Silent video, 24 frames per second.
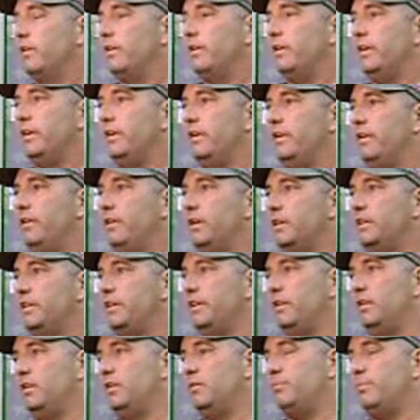And I'd
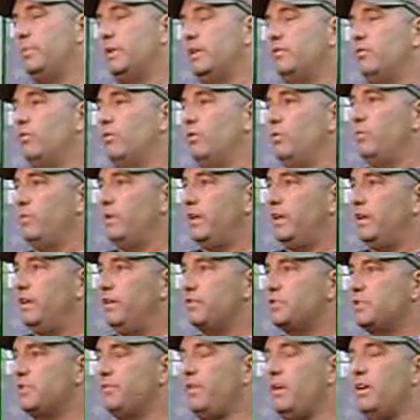get up, I'd roam the
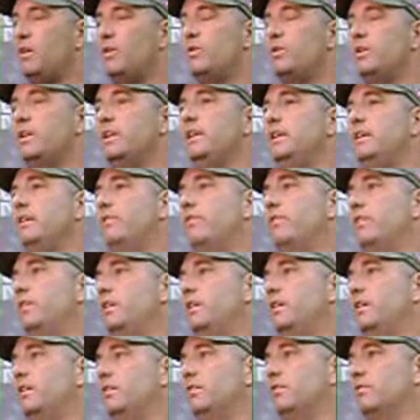house. If I heard
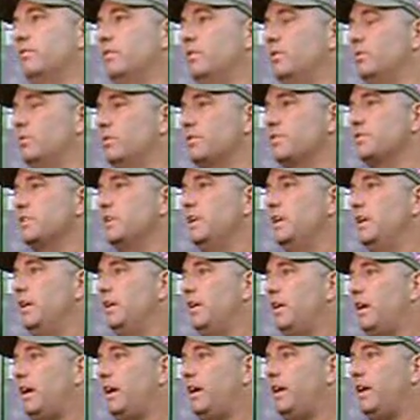anything, of course,
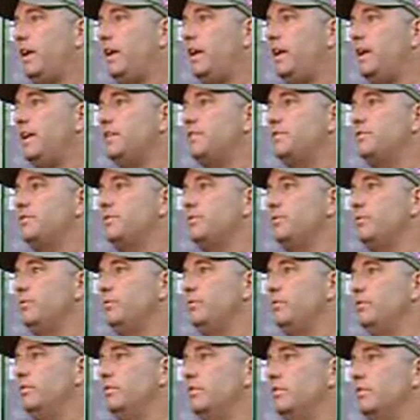I had
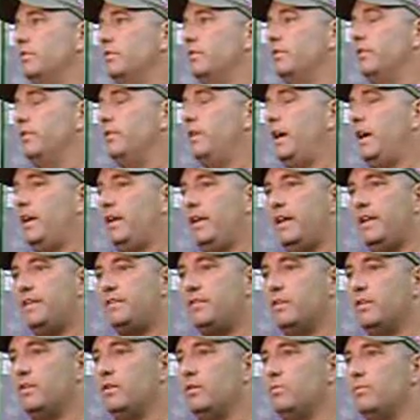
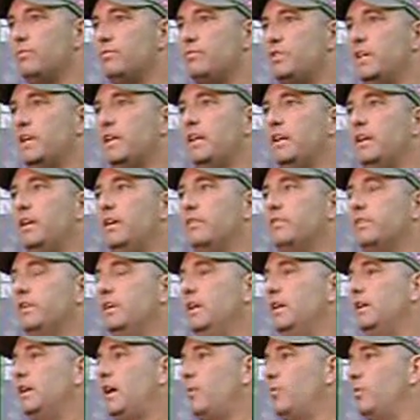to go check it out.
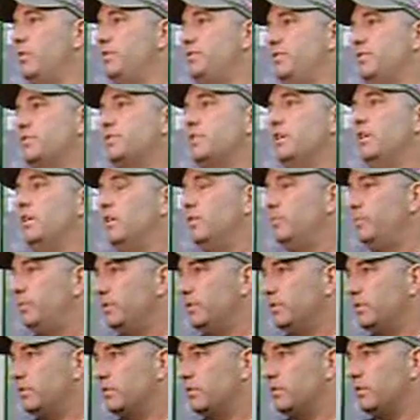I wasn't just up.
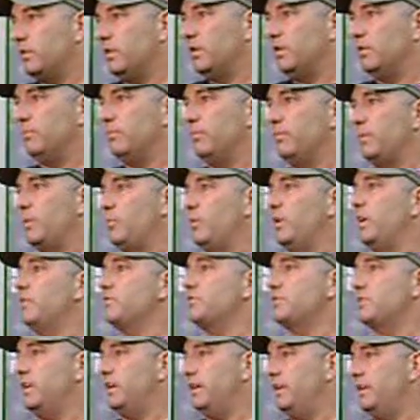I went
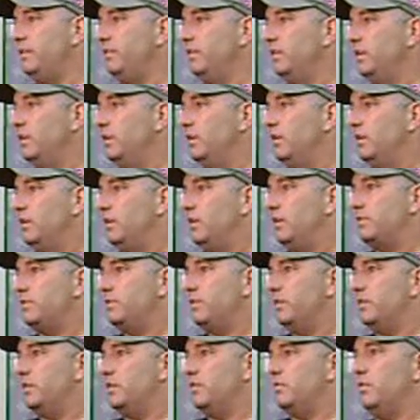outside. I
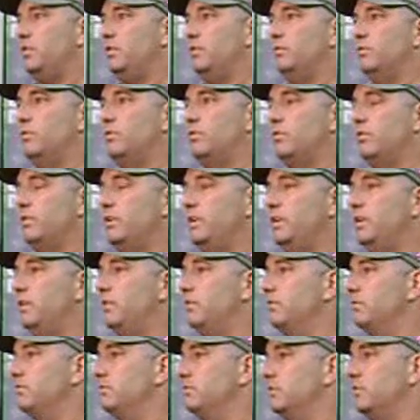checked every little creak,
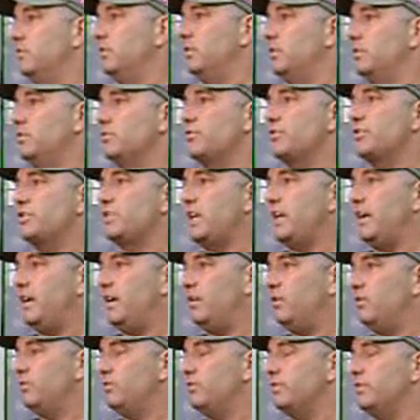every little
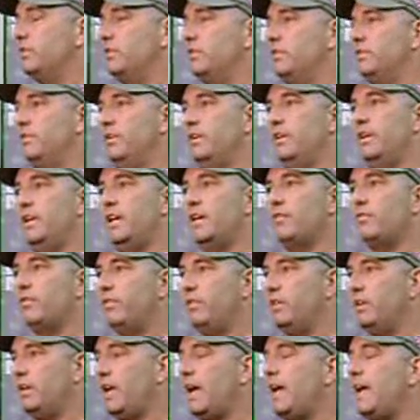sound,
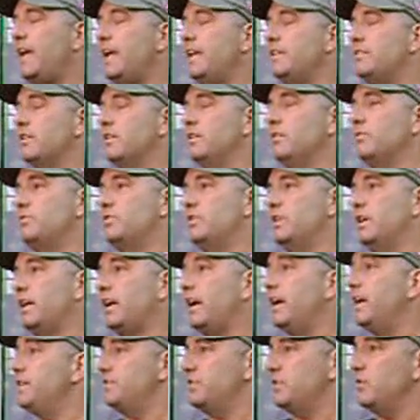everything. I had to go check.
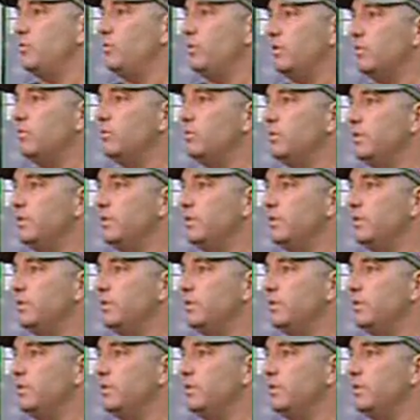I had to see what it